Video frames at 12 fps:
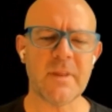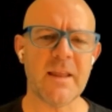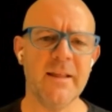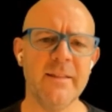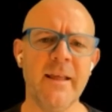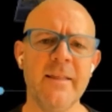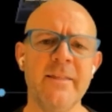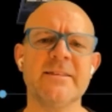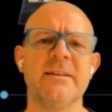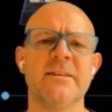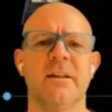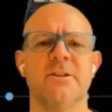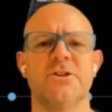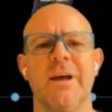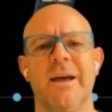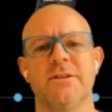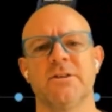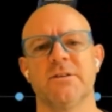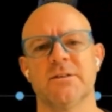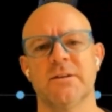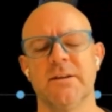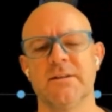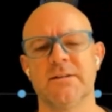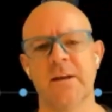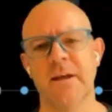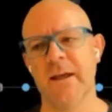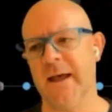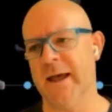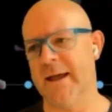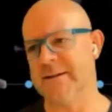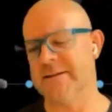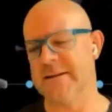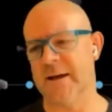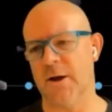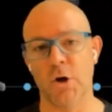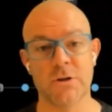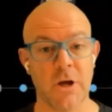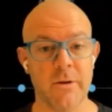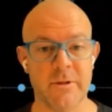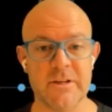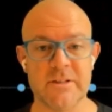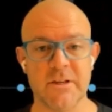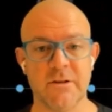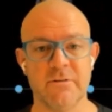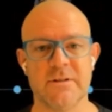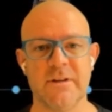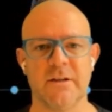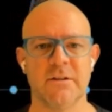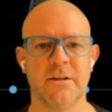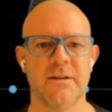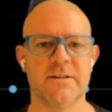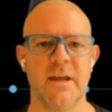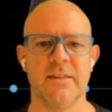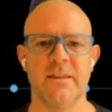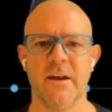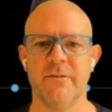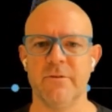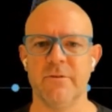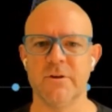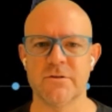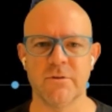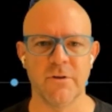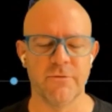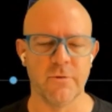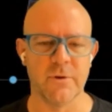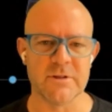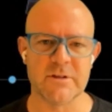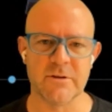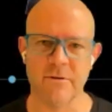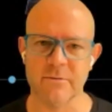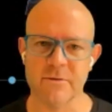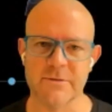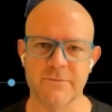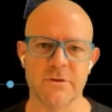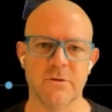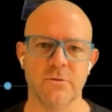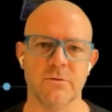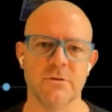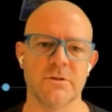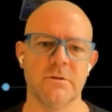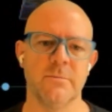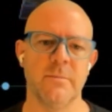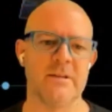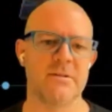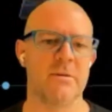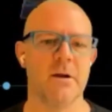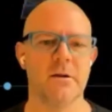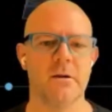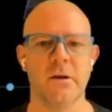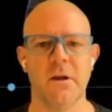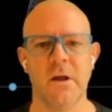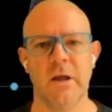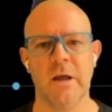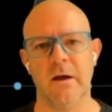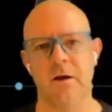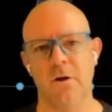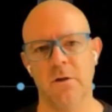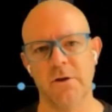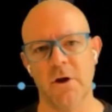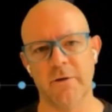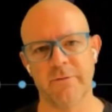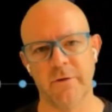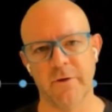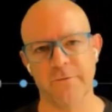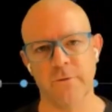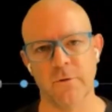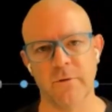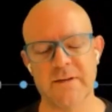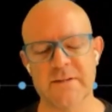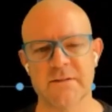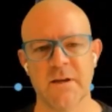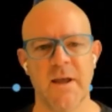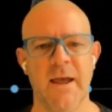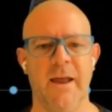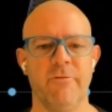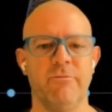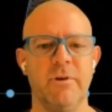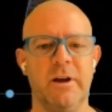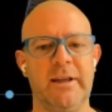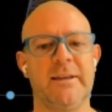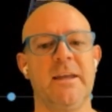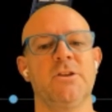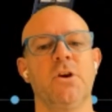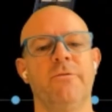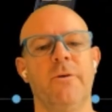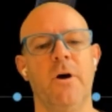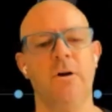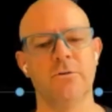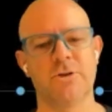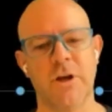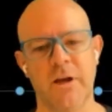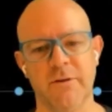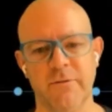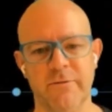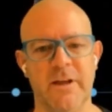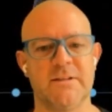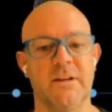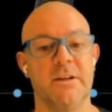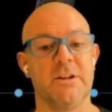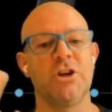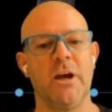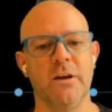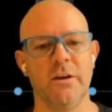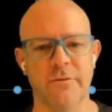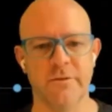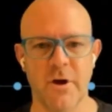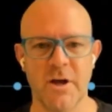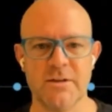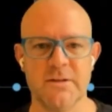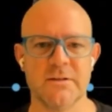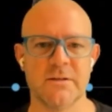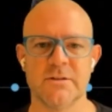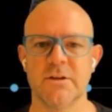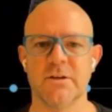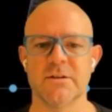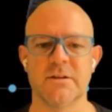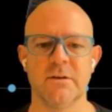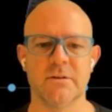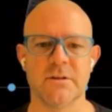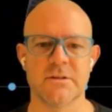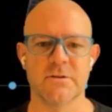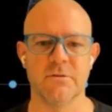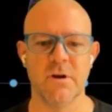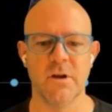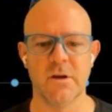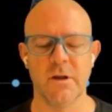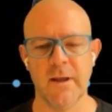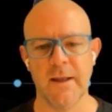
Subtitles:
And then there's intelligent agents, and October this year is actually the 10th anniversary of when Siri was first launched to the mass market on the iPhone 4S, and really kicked off a whole chain of events and a chain of devices, as you can see on this screen,